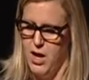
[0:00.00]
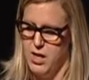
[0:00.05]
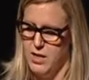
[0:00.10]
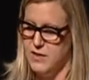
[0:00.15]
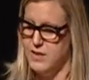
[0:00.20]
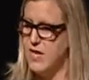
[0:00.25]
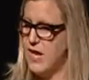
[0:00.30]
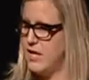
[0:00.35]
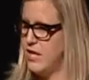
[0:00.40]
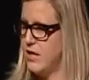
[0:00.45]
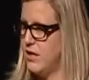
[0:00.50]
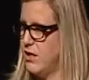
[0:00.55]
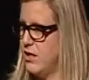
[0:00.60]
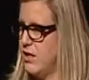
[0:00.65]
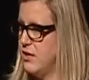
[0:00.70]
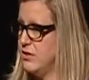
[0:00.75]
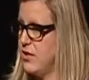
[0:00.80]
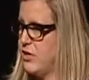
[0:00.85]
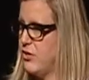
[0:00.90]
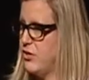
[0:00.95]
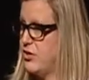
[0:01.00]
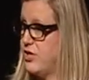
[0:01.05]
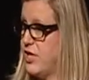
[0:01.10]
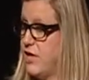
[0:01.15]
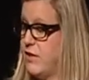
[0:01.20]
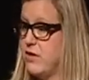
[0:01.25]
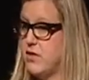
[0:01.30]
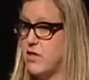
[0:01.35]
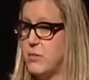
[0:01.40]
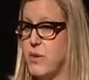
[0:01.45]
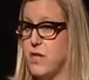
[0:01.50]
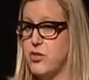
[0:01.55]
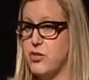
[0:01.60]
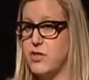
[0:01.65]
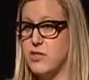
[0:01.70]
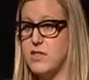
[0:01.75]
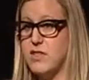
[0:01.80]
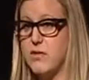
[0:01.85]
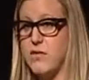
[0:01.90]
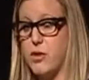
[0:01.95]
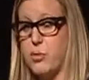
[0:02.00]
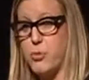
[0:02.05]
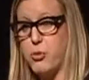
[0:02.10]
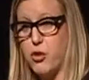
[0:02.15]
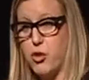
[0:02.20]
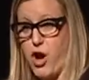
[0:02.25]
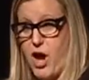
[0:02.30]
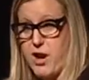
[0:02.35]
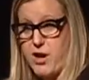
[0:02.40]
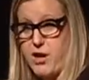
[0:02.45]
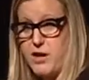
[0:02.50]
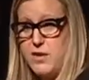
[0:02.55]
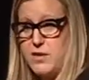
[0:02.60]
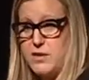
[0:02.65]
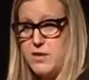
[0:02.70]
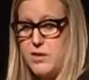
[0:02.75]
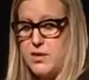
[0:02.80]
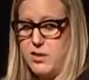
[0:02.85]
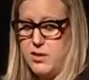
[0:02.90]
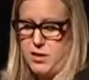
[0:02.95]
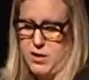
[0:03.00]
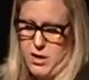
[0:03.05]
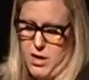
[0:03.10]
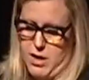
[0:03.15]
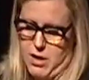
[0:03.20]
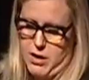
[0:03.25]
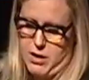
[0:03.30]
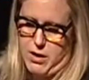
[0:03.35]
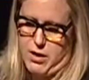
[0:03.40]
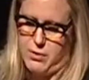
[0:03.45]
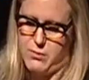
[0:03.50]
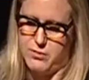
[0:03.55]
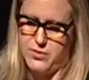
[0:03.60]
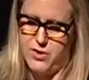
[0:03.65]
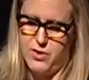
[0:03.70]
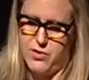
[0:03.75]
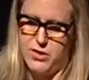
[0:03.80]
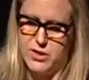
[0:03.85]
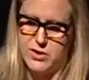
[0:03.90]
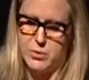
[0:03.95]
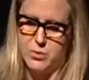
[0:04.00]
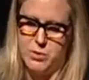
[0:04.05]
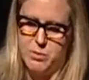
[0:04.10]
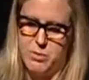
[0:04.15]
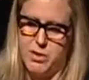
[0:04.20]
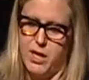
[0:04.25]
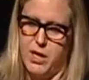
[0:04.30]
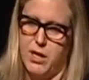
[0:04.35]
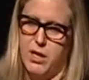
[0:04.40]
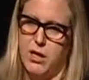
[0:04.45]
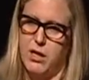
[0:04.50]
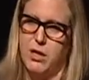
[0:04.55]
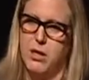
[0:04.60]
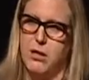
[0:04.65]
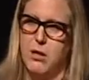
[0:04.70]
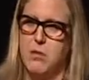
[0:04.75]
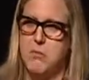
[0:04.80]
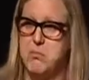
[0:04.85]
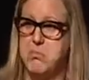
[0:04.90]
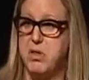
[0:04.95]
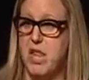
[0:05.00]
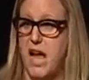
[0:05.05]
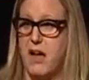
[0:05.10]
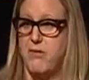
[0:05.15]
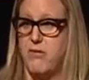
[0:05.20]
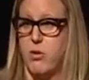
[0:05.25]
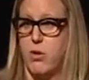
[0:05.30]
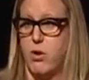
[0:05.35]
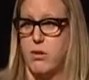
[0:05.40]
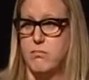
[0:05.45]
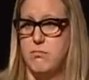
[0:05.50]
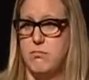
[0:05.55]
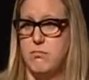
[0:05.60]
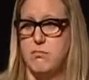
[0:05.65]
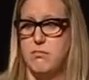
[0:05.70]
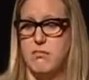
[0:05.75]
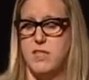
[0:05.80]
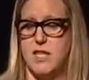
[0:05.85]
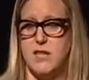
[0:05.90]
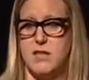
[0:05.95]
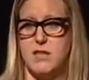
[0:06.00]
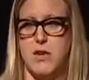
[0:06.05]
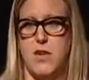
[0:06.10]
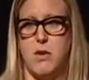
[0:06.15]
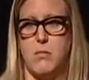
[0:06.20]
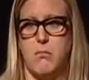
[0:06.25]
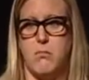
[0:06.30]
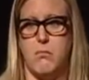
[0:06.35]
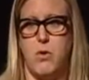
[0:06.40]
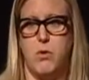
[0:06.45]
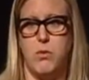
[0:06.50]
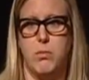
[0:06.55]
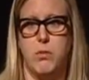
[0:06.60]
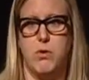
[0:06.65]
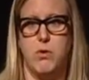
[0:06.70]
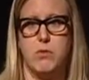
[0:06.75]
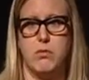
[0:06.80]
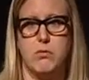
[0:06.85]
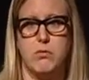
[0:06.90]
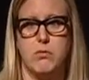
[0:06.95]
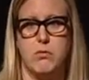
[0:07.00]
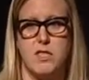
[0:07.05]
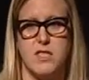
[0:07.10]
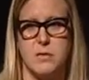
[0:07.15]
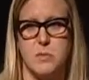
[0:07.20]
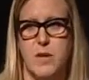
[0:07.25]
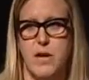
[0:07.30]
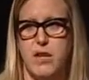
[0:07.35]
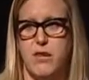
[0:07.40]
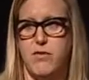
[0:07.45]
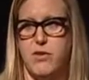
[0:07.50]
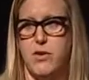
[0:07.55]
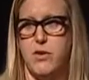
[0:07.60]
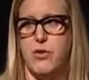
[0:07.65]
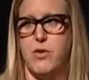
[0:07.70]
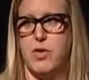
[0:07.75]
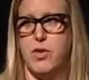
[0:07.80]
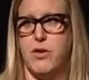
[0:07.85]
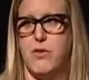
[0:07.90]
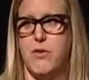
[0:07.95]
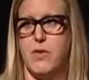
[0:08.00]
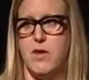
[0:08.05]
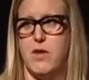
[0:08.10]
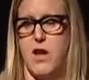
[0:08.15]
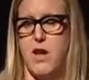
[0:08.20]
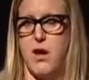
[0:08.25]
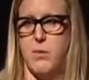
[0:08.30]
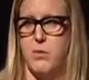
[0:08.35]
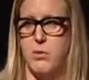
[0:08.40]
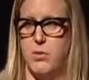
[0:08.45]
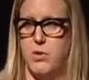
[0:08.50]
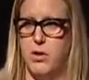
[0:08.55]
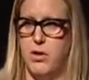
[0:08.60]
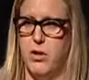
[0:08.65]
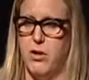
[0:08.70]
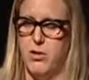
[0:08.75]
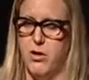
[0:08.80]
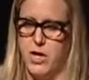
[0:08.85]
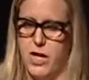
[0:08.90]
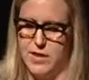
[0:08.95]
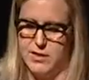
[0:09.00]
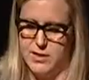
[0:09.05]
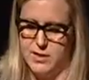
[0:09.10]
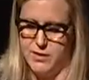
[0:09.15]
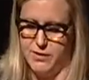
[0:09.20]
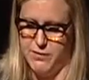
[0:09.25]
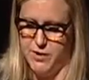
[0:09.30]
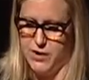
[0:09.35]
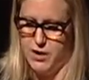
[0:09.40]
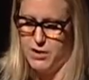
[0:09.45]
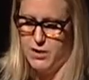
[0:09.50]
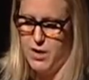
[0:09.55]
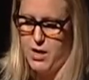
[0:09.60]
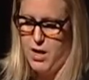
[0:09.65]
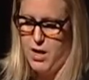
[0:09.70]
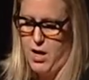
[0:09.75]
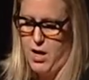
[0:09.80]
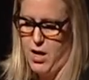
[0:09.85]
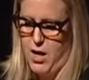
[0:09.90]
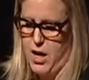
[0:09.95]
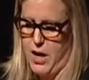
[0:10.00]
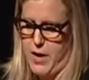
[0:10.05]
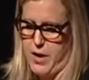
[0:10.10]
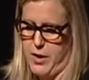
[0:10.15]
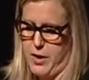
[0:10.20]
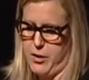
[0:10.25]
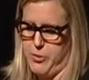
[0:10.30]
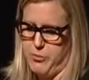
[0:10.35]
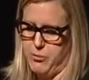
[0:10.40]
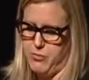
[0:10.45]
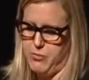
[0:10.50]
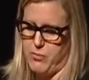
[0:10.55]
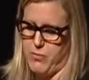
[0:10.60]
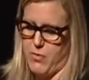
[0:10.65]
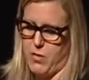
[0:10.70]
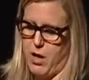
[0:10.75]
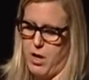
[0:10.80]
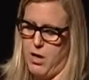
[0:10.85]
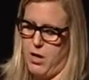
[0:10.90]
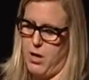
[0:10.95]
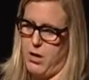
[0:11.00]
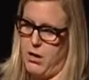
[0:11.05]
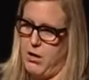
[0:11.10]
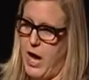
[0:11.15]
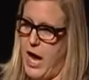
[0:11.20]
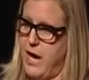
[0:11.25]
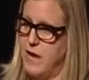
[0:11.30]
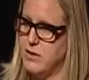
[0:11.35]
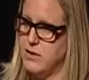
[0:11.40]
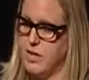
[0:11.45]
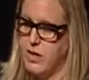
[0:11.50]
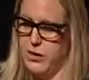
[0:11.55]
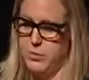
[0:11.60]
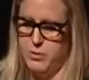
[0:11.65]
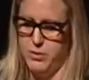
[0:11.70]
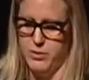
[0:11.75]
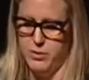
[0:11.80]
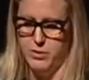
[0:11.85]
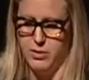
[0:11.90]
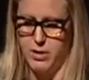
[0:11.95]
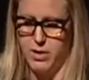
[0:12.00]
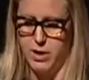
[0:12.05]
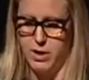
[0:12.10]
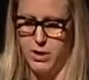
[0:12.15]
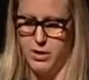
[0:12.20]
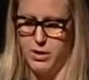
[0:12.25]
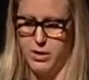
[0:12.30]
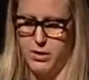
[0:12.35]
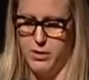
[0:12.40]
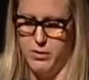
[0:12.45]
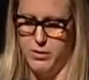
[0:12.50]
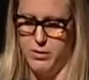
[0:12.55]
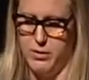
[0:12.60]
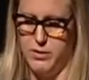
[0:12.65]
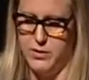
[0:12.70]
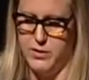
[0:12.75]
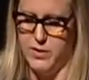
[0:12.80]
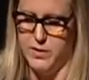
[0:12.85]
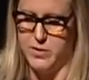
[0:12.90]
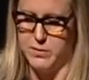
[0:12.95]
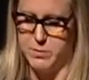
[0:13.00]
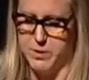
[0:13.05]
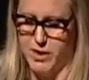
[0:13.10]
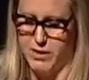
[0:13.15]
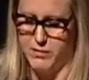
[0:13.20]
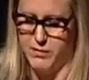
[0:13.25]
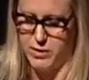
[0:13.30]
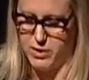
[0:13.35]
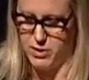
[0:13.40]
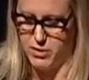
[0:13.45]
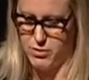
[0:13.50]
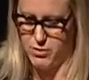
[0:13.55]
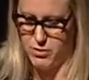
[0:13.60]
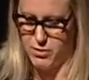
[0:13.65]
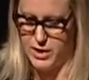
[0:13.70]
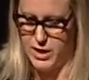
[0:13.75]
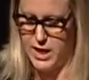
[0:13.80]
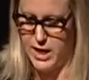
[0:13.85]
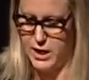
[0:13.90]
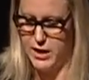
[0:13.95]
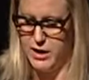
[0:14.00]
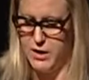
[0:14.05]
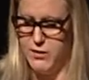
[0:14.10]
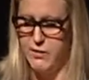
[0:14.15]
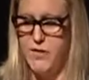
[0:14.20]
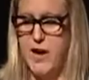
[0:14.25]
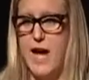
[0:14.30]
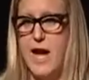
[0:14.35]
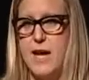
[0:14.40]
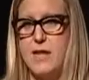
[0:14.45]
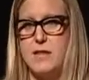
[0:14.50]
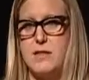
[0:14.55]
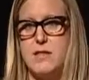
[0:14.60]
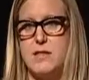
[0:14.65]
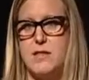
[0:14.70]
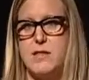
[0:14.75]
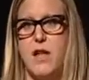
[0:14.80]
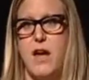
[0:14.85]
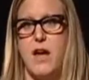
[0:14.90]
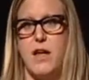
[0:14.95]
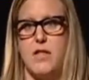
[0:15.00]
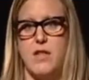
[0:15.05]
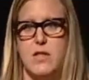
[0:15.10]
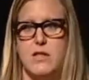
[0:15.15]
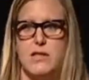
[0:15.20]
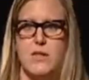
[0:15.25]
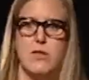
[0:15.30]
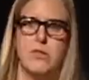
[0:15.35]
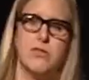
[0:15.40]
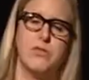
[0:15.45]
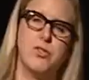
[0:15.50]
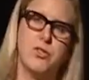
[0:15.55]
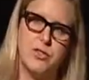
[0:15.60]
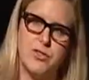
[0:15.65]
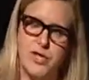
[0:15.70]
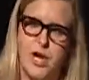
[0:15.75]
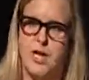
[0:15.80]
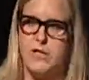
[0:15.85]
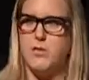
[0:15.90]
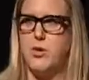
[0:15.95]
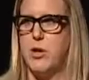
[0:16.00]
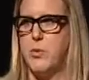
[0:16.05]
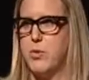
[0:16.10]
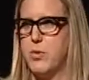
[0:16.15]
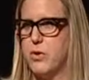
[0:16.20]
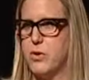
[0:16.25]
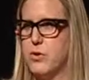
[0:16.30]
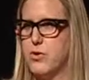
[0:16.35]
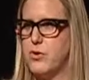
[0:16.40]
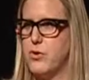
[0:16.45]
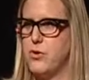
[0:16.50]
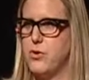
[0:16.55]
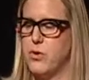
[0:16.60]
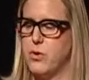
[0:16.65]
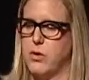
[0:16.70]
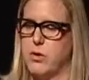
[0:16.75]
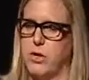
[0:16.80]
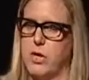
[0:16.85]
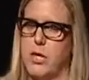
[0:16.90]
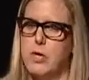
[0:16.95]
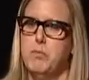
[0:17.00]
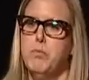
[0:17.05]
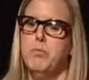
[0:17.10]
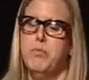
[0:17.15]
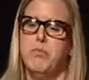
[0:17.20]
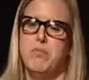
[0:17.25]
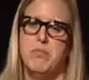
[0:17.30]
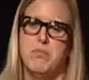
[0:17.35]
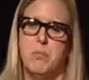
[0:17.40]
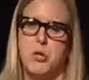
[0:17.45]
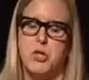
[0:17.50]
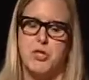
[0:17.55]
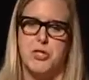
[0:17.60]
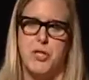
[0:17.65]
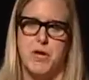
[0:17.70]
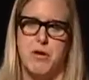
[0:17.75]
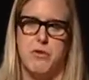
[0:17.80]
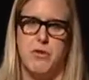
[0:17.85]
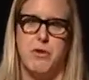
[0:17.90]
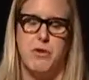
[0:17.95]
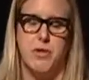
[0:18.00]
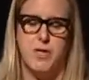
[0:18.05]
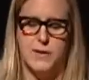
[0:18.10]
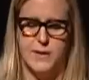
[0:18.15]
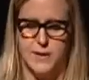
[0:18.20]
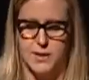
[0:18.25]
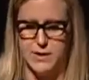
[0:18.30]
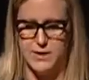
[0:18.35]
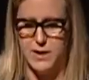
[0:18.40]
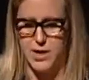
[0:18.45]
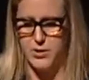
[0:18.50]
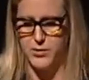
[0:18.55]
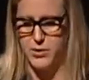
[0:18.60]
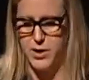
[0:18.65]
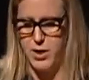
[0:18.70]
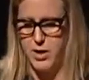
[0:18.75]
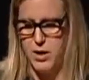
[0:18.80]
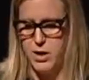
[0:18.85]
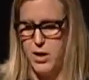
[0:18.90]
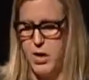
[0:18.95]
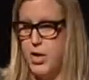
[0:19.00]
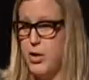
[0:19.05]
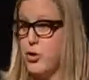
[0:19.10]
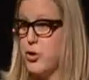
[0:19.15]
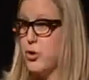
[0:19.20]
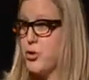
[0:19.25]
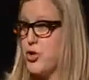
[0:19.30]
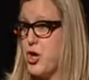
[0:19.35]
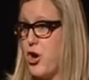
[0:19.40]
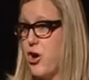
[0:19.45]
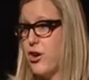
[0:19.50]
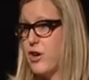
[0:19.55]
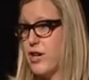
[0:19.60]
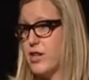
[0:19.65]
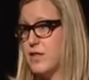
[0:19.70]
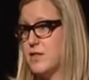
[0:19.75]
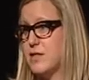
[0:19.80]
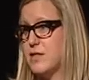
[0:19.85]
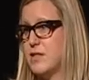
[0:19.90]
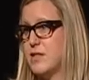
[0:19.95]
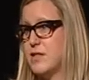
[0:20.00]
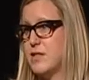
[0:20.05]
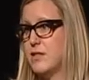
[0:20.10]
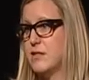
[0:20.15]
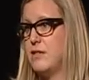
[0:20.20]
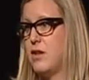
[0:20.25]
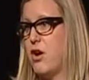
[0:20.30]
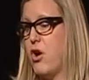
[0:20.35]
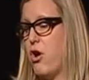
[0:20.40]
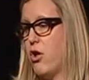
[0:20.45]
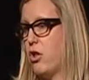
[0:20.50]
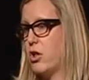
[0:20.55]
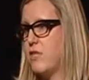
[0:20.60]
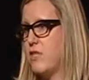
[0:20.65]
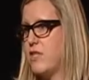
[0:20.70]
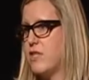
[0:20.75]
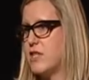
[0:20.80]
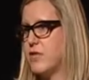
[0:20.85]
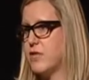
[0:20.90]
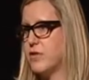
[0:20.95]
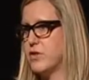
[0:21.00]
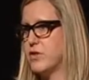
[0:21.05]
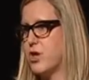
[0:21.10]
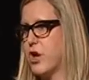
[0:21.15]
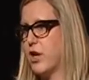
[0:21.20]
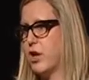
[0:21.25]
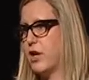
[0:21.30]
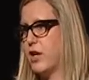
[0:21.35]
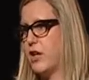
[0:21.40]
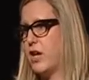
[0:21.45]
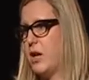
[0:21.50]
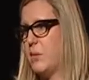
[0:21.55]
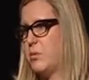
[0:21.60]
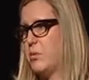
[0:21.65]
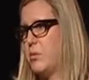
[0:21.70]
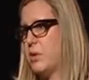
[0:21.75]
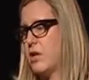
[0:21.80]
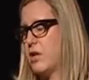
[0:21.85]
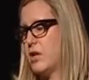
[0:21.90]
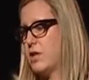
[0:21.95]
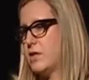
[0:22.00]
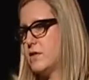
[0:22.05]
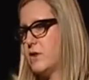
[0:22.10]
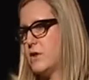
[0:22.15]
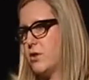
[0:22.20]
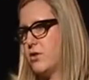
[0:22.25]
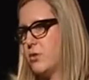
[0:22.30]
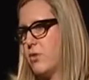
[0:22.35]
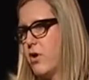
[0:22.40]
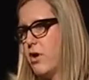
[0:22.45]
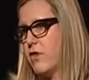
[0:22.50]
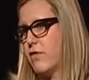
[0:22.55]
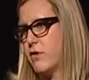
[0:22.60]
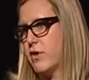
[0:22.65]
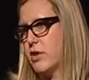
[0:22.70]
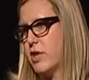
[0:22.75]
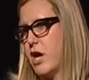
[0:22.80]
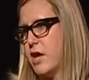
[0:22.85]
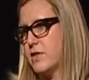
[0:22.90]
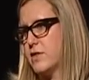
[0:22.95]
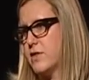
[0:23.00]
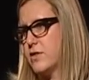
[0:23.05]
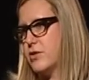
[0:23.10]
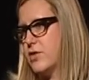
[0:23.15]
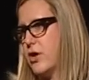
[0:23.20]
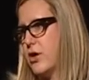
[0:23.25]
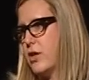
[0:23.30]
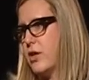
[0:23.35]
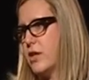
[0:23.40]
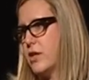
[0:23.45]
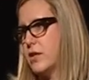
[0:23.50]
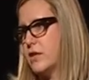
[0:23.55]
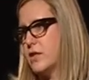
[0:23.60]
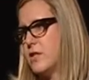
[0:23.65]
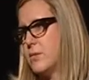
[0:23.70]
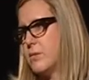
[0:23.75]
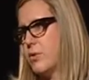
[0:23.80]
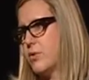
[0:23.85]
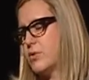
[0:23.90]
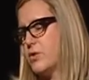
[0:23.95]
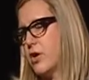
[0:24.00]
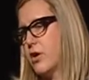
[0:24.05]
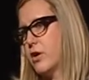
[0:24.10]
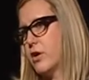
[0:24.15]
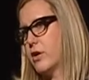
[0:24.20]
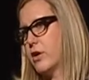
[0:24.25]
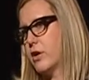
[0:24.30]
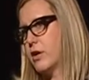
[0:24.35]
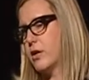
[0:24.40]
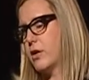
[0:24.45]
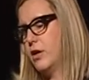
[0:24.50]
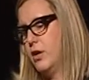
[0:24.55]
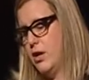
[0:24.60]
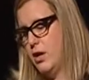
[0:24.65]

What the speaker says: Second is understand the dimensions of your products. So this would be platform, desktop, mobile, display, VOD, over the top, connected TV, ad type, display, video, or native, ad slot, these are your skyscrapers, your push-down units, et cetera, your targets, all of the different targeting capabilities that you offer, content targeting, demo targeting,